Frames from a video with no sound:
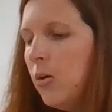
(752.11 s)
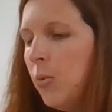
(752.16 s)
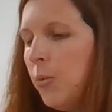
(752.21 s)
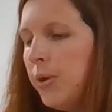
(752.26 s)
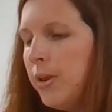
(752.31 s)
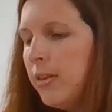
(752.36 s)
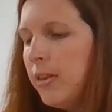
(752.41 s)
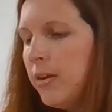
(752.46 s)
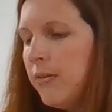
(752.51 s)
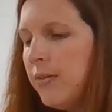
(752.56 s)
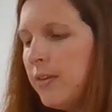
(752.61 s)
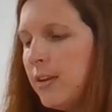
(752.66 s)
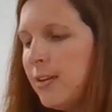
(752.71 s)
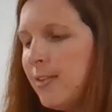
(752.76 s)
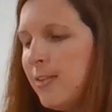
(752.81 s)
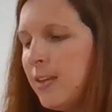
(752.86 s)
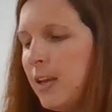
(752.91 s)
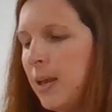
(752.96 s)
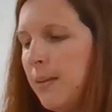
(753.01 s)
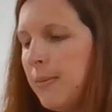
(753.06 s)
We live in the
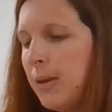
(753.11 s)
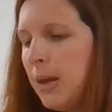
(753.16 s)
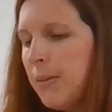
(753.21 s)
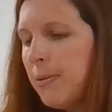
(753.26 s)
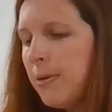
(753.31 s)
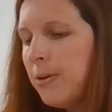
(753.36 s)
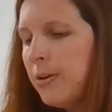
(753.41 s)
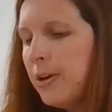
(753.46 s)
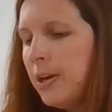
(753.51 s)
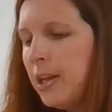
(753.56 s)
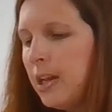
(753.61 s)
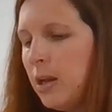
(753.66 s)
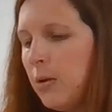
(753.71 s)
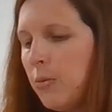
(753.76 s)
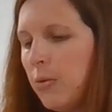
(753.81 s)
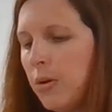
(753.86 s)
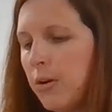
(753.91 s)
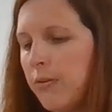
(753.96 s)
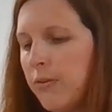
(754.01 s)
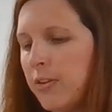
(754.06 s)
same neighborhood
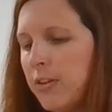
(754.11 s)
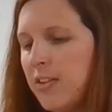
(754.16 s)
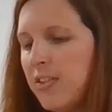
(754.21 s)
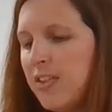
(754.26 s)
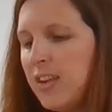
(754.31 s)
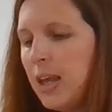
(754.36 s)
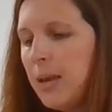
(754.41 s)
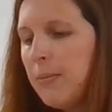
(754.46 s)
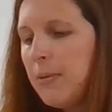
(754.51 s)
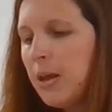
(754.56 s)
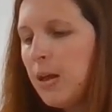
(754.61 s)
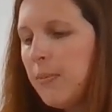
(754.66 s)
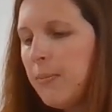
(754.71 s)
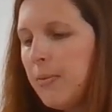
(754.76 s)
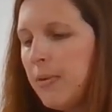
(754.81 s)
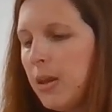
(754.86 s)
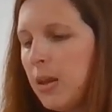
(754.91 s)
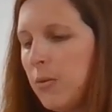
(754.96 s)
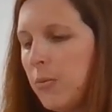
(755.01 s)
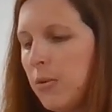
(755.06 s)
and work for the same
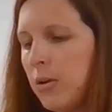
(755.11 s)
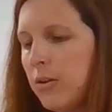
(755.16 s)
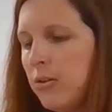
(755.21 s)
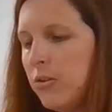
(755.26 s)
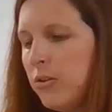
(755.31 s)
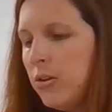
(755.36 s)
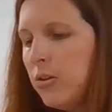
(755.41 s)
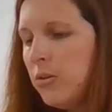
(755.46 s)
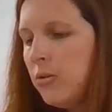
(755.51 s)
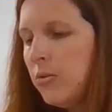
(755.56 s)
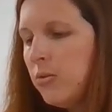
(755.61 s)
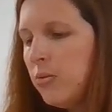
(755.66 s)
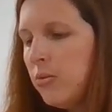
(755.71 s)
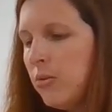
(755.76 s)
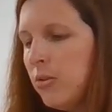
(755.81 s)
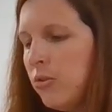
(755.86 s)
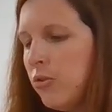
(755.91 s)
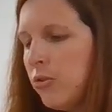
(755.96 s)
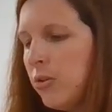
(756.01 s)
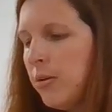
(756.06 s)
company. What do you
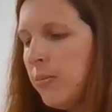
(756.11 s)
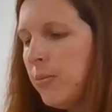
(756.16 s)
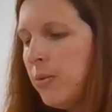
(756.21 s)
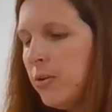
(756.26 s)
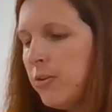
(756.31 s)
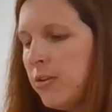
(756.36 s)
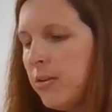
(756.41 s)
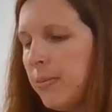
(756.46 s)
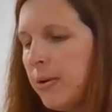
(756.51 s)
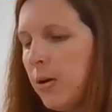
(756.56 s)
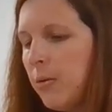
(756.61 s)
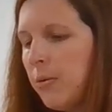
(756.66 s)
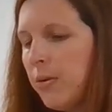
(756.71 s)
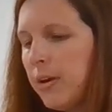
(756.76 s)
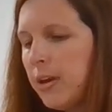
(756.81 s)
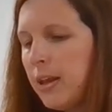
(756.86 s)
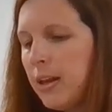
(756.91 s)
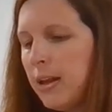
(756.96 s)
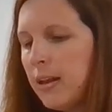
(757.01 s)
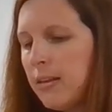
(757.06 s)
enjoy most about
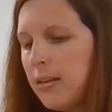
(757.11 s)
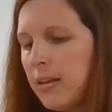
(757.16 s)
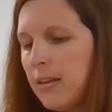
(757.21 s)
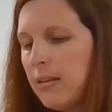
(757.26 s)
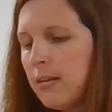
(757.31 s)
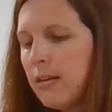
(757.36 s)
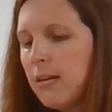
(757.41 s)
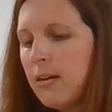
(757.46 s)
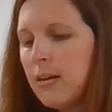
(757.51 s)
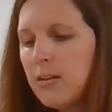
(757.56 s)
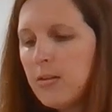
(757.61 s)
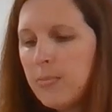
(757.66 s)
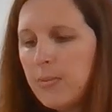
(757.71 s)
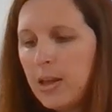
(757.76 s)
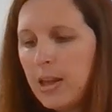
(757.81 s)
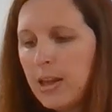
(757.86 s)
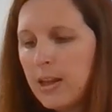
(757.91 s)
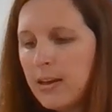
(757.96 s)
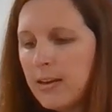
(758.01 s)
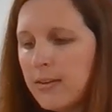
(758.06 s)
working at Leland
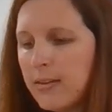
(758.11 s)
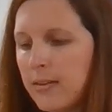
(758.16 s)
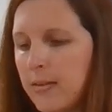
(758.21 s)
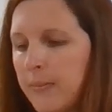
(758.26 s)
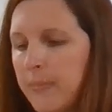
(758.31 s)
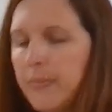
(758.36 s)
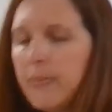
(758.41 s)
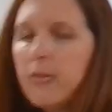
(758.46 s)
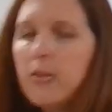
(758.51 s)
Cosmetics?